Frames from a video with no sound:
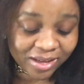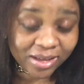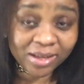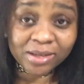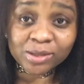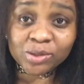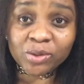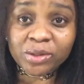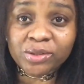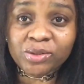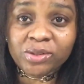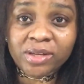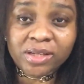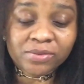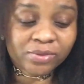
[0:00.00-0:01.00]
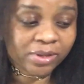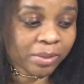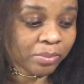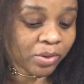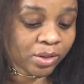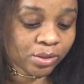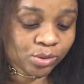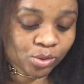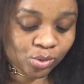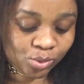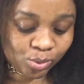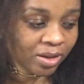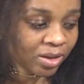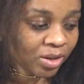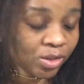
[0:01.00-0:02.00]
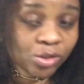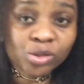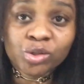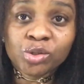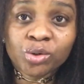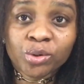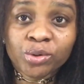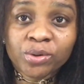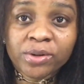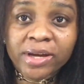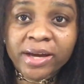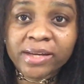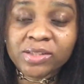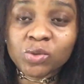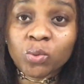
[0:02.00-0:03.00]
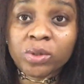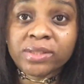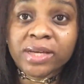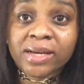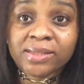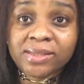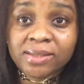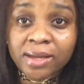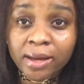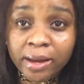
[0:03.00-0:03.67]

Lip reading: So in today's video, I'm going to show you guys what has